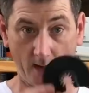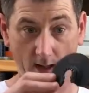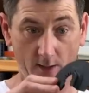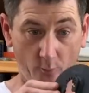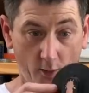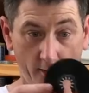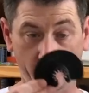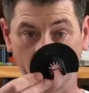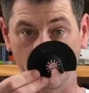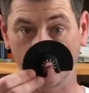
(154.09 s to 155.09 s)
and one
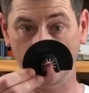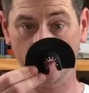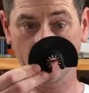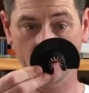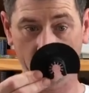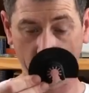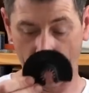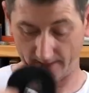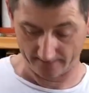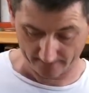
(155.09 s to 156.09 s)
semicircular blade.